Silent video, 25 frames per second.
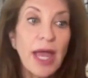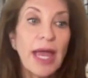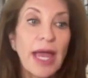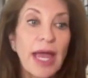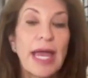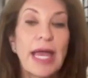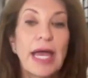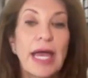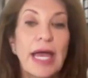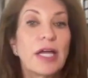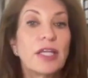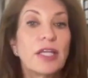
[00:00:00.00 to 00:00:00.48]

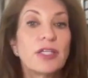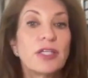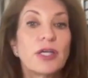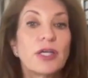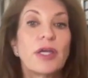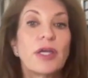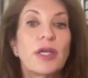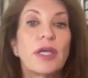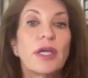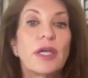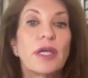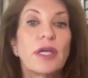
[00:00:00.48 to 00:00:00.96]
And
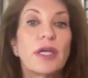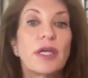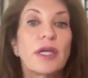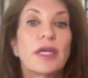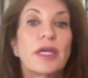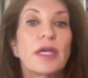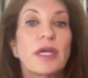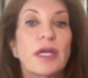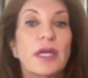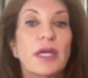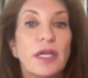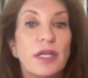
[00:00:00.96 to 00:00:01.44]

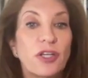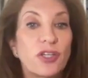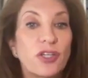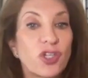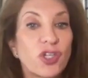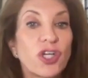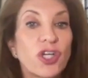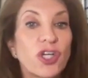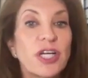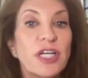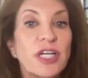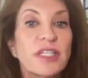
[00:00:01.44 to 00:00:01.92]
in
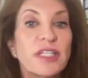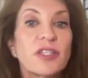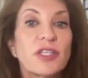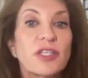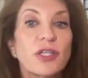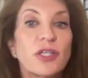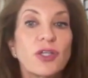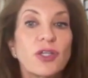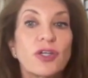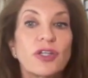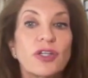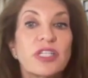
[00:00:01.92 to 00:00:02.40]
insurance,
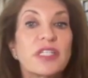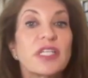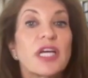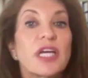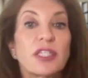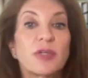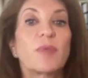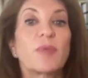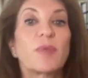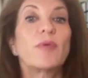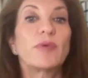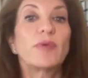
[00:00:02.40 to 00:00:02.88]
your
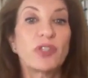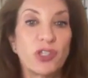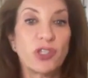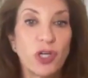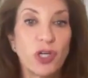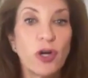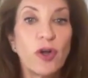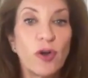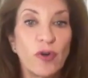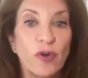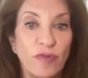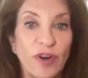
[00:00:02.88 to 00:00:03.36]
deductible would
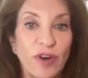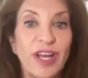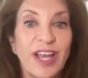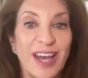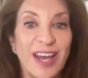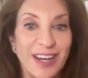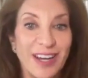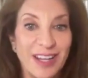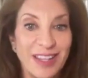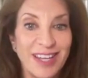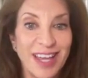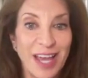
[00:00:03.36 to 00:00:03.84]
start over
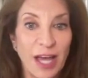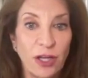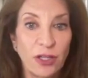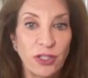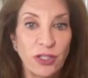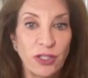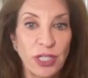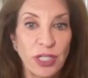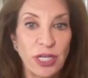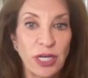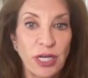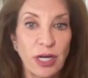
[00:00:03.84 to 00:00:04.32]
again in the
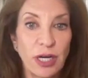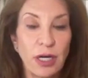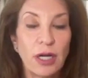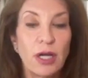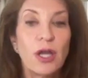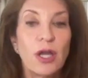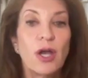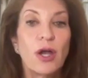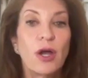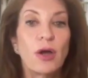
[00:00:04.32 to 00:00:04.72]
calendar year.